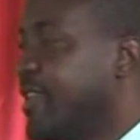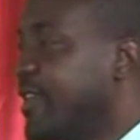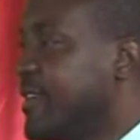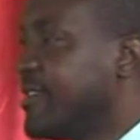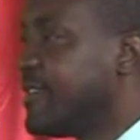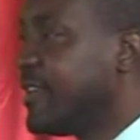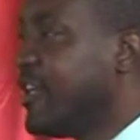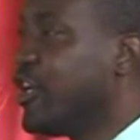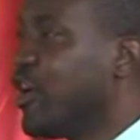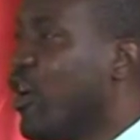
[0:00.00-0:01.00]
It is
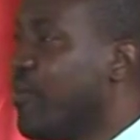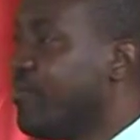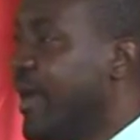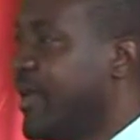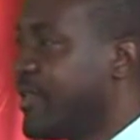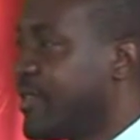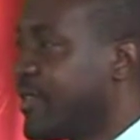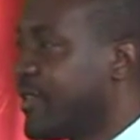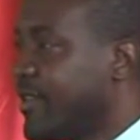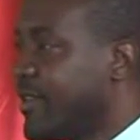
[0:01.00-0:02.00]
incumbent
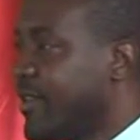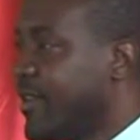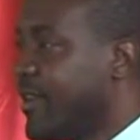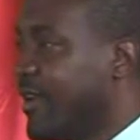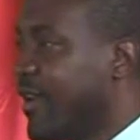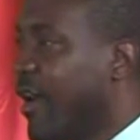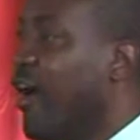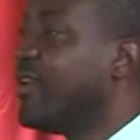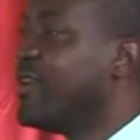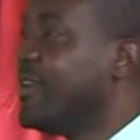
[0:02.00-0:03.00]

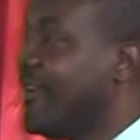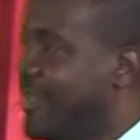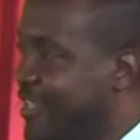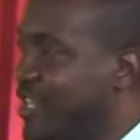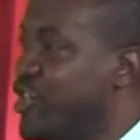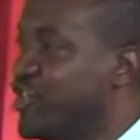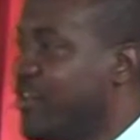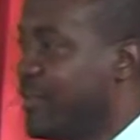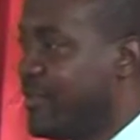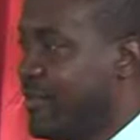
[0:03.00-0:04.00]
on the
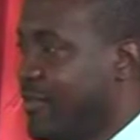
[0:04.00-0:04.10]
teacher.